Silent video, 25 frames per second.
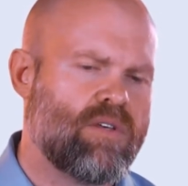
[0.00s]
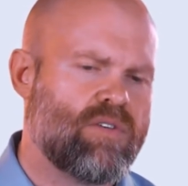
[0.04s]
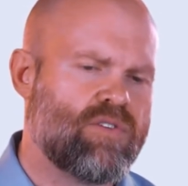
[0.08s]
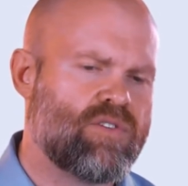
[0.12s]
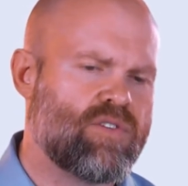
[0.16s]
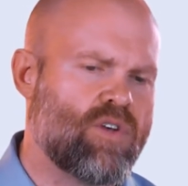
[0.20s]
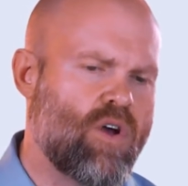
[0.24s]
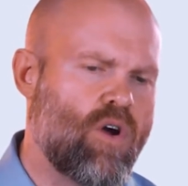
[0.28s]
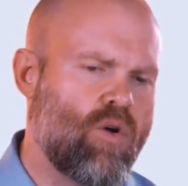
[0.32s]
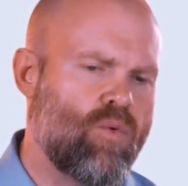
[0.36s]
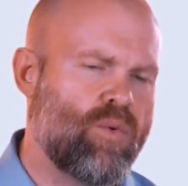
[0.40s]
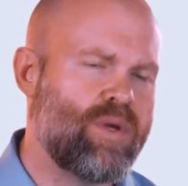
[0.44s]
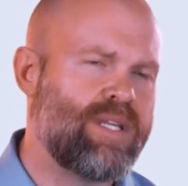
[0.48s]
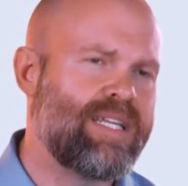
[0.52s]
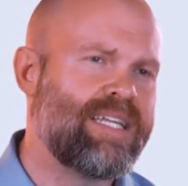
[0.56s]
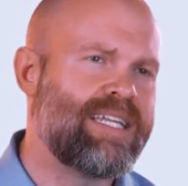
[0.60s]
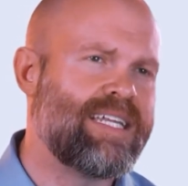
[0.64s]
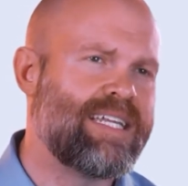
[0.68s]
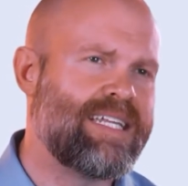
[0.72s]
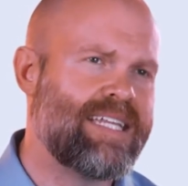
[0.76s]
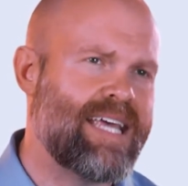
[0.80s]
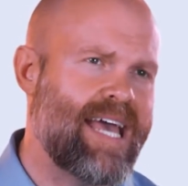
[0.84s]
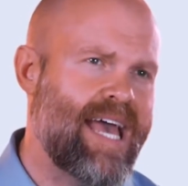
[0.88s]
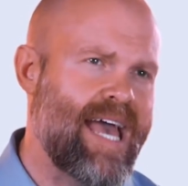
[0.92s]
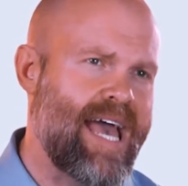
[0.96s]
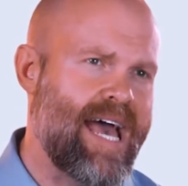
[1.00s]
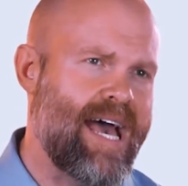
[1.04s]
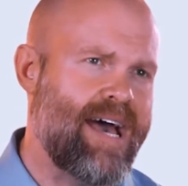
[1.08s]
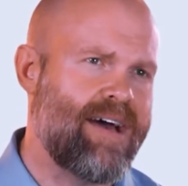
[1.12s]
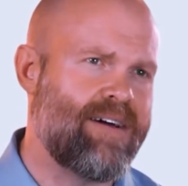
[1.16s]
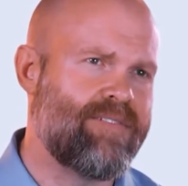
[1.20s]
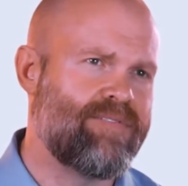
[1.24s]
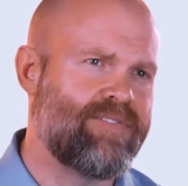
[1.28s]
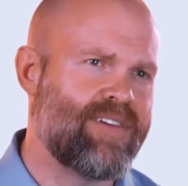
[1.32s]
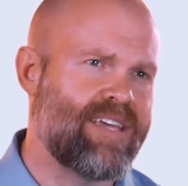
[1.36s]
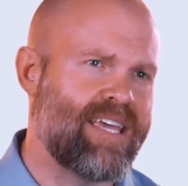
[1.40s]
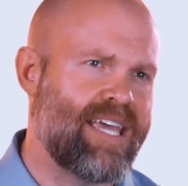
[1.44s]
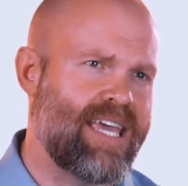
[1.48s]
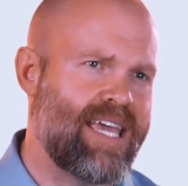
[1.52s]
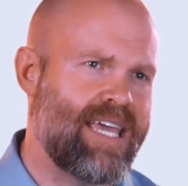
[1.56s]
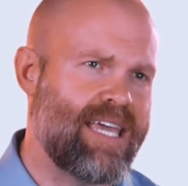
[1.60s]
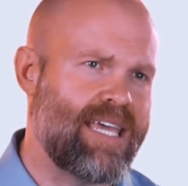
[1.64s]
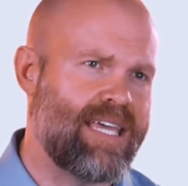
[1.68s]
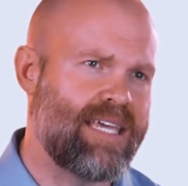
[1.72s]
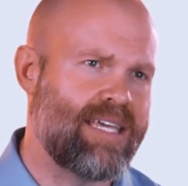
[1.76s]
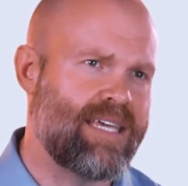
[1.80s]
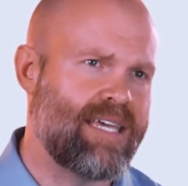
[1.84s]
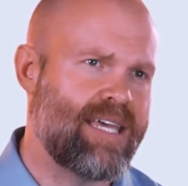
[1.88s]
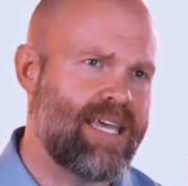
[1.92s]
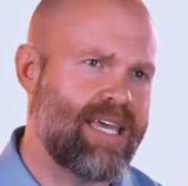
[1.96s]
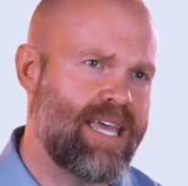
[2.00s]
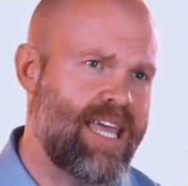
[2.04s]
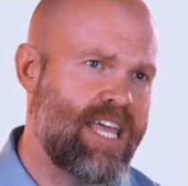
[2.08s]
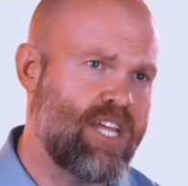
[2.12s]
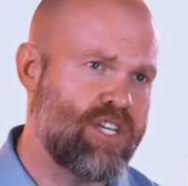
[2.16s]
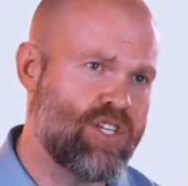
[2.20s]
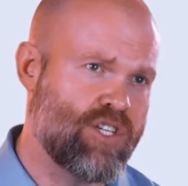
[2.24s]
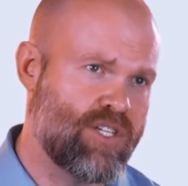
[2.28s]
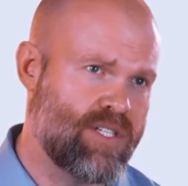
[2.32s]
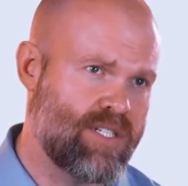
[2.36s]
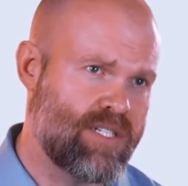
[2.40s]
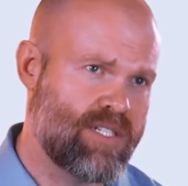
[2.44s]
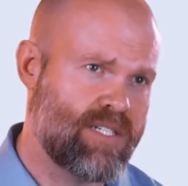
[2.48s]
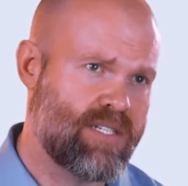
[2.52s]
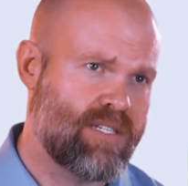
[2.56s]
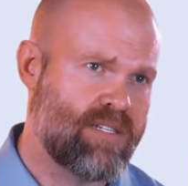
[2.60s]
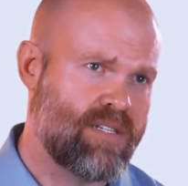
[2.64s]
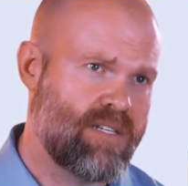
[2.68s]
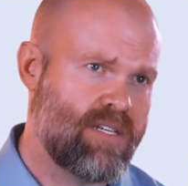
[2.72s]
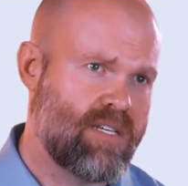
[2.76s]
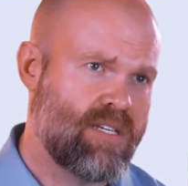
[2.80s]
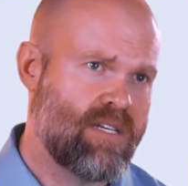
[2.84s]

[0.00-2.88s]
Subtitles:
So we needed to have an agent,